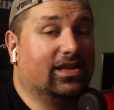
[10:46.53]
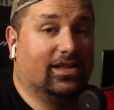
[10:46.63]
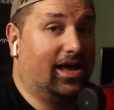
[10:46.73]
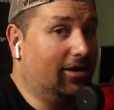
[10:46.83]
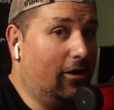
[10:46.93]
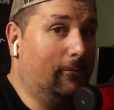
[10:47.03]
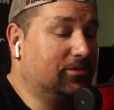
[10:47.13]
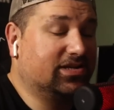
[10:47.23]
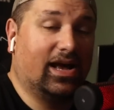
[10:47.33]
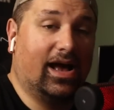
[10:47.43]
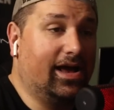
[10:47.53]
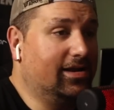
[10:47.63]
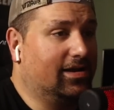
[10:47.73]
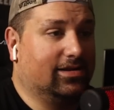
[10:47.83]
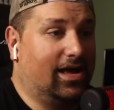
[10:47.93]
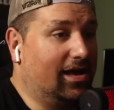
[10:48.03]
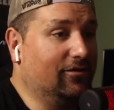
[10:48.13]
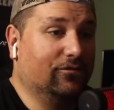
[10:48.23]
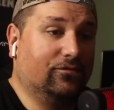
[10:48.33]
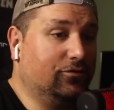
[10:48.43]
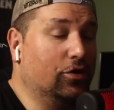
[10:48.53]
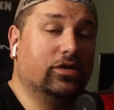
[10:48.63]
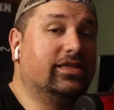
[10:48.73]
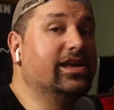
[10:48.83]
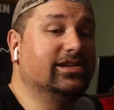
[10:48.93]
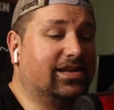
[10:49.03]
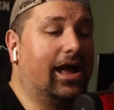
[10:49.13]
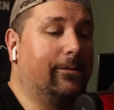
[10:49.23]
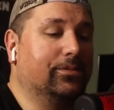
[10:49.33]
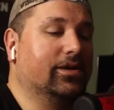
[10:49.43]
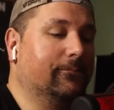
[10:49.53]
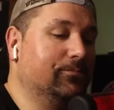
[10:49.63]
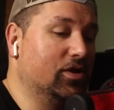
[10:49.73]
a lot of upside, a lot of good things happening.